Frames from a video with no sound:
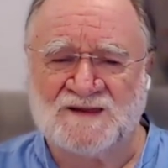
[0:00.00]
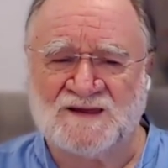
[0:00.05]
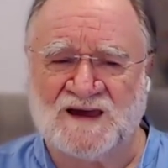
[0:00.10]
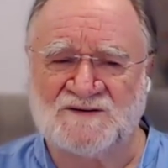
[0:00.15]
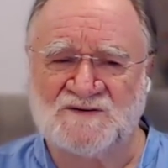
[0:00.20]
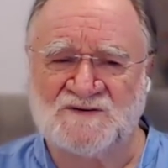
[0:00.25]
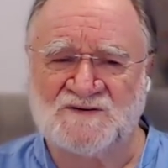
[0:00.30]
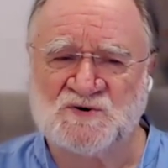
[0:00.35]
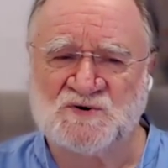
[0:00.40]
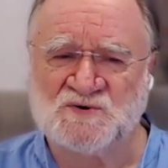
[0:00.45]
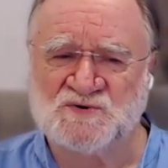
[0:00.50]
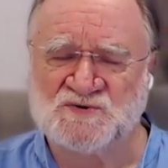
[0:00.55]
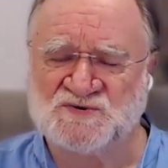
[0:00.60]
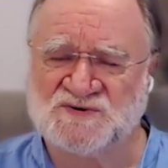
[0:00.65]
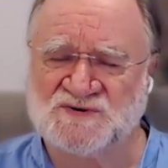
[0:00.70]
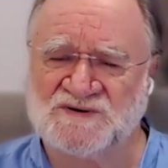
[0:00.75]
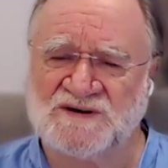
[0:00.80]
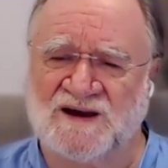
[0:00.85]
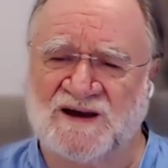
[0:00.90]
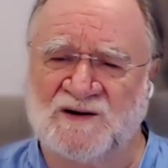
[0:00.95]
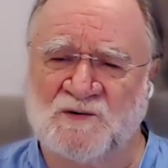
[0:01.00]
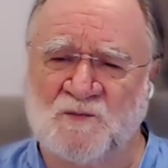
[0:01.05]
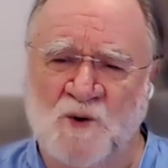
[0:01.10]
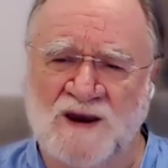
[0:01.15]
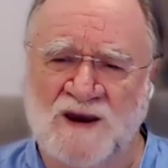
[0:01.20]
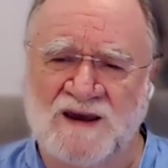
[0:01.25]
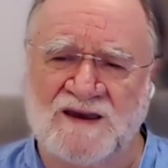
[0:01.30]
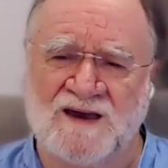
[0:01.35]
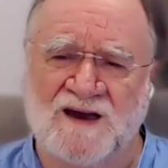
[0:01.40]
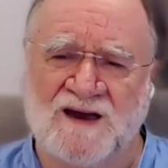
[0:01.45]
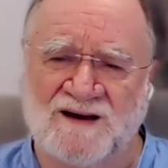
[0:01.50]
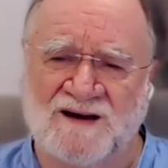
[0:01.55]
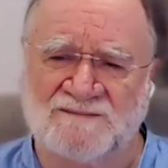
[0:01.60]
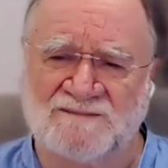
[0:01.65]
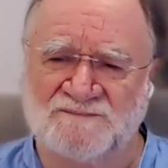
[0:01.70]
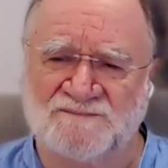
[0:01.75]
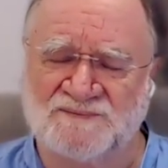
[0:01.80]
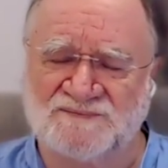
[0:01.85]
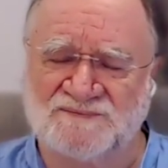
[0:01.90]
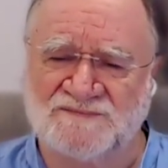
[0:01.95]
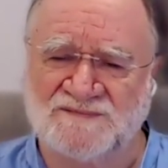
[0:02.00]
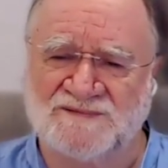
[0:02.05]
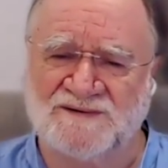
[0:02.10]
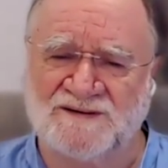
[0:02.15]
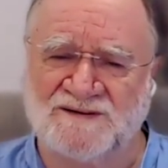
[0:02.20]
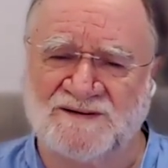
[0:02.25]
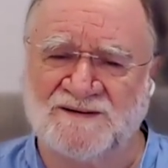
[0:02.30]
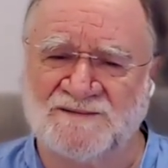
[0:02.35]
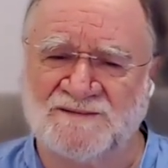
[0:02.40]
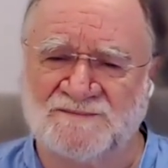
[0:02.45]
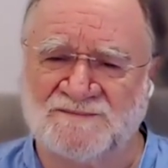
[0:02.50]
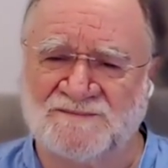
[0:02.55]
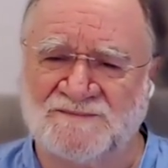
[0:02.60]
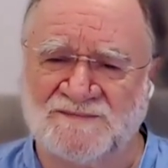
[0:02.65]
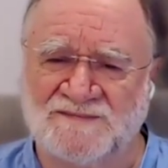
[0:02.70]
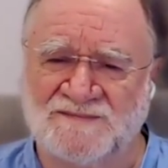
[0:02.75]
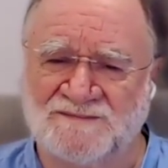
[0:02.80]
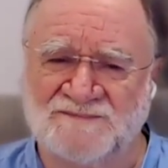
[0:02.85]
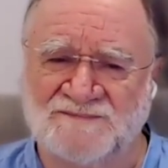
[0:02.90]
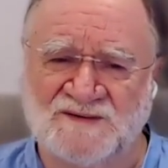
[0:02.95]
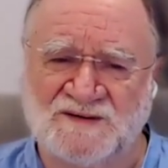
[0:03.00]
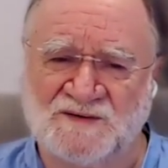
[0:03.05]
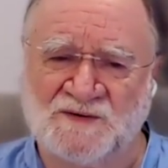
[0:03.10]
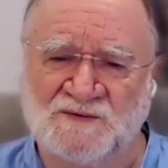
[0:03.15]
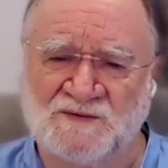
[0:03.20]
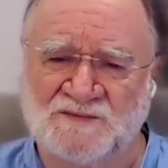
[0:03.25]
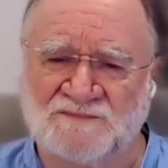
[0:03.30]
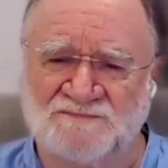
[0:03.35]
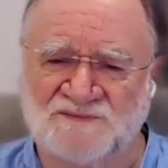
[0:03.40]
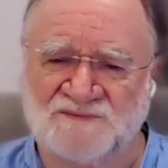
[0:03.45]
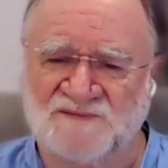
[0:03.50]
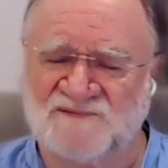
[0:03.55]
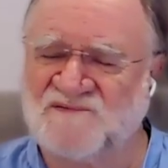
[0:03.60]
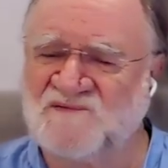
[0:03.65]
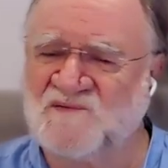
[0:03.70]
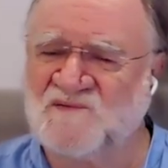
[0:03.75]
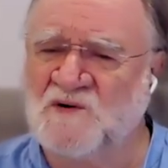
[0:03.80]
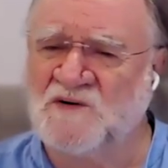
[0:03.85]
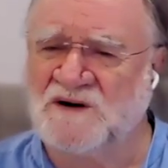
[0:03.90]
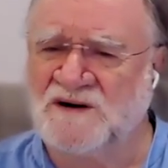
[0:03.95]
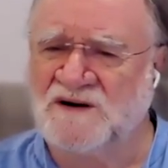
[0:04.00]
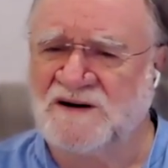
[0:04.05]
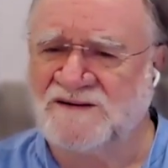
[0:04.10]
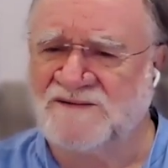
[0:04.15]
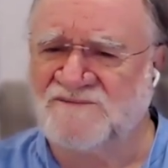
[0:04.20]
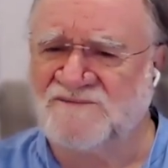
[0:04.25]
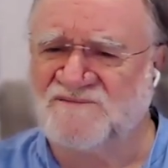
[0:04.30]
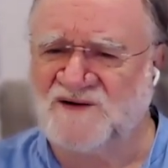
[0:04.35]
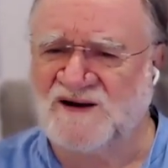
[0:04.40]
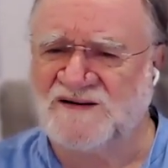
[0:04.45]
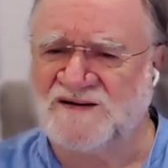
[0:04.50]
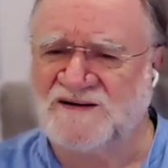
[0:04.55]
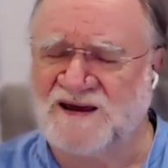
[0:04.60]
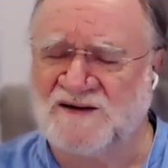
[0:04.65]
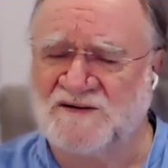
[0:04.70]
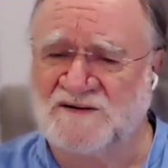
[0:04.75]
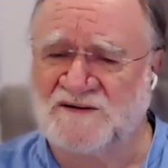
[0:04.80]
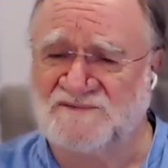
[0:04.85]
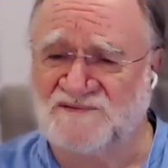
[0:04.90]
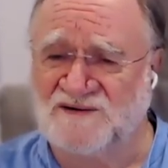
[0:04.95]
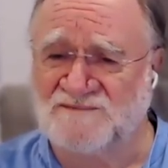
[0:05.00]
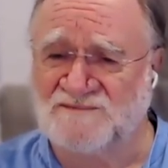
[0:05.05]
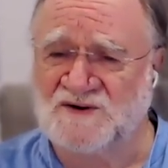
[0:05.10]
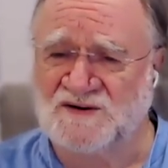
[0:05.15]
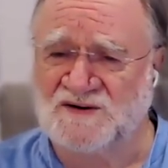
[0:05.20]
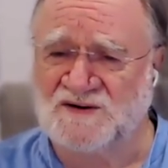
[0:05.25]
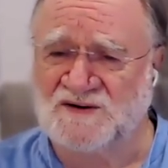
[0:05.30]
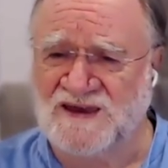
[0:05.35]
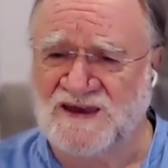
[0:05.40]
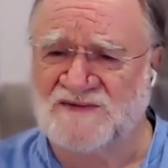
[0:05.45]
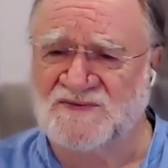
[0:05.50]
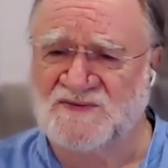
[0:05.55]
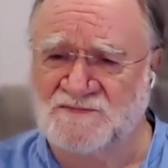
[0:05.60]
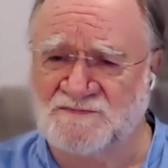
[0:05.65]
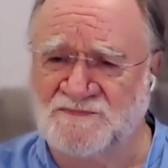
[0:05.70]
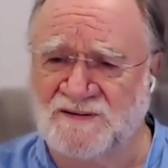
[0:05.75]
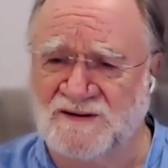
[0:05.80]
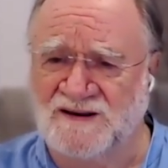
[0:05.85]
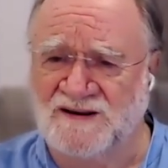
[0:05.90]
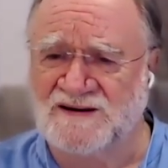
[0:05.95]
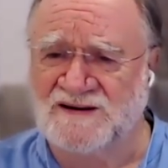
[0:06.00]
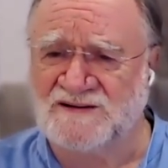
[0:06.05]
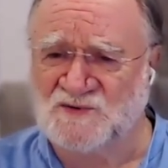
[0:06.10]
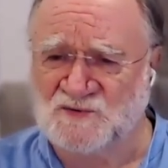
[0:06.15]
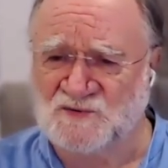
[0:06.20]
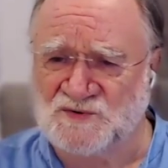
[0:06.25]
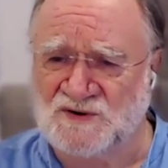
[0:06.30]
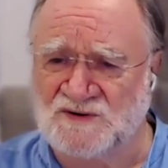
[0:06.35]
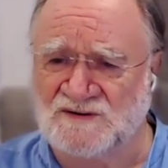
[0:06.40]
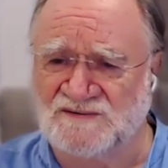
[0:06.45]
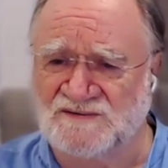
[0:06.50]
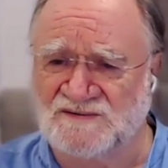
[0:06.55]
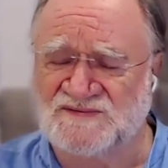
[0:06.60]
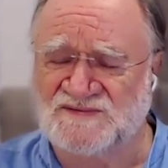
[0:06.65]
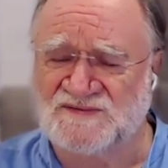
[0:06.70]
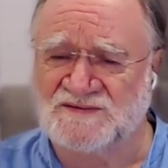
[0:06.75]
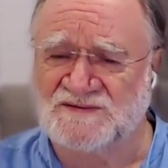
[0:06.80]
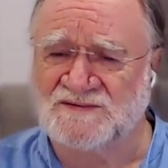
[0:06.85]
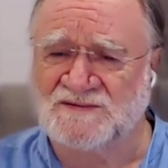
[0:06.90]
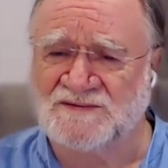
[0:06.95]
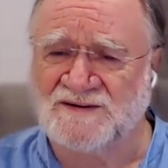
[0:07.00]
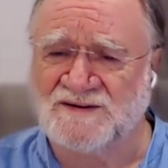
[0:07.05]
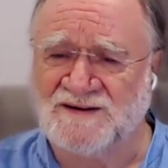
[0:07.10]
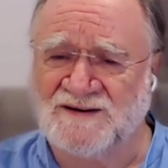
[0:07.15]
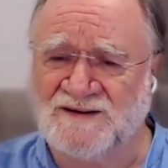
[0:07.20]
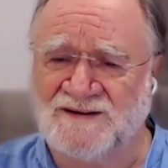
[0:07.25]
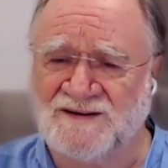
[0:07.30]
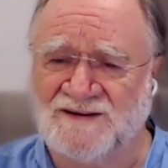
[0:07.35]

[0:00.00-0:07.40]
And usually I wake up, you know, before I find out if I'm going to get the plane or not. So